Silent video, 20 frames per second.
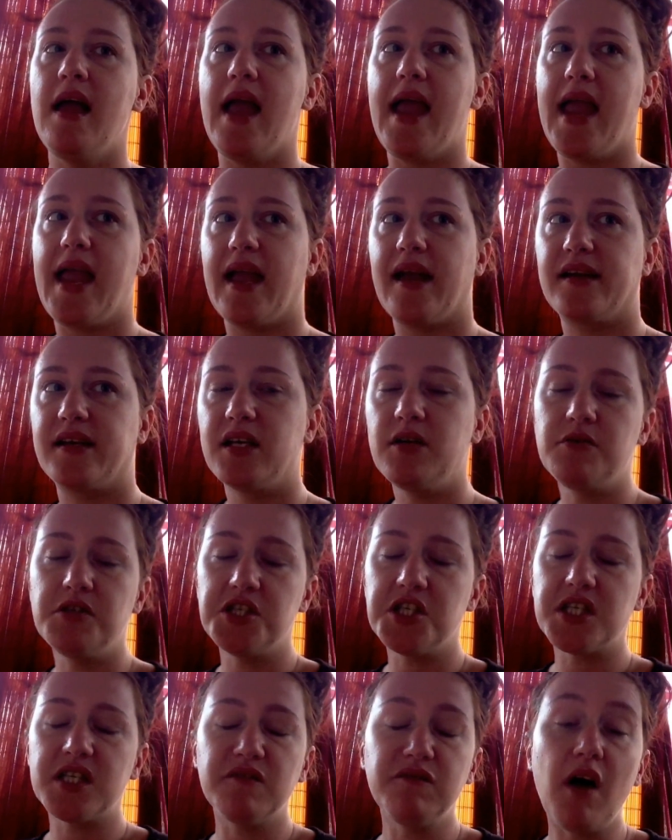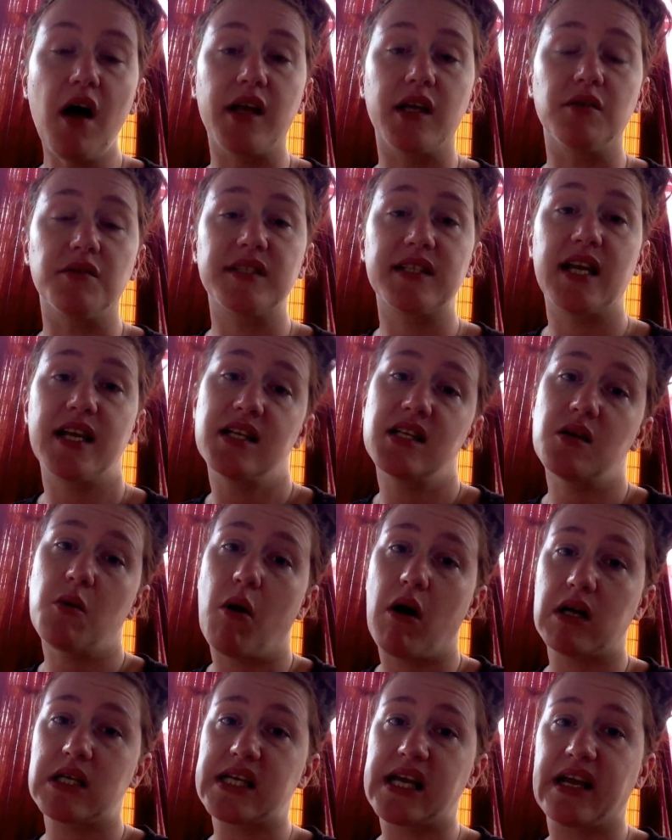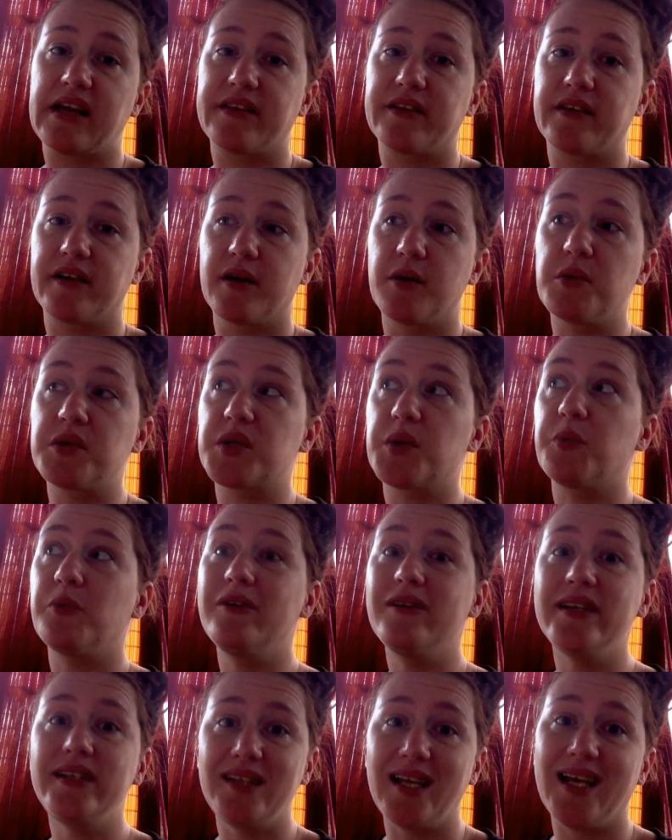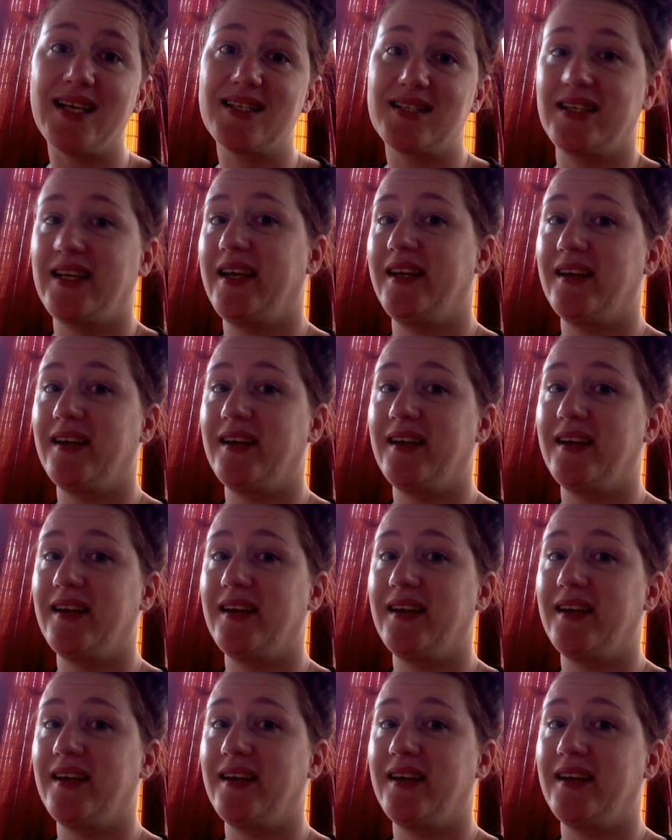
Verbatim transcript: And it was just fun. It was nice to walk together, and it was a really nice day.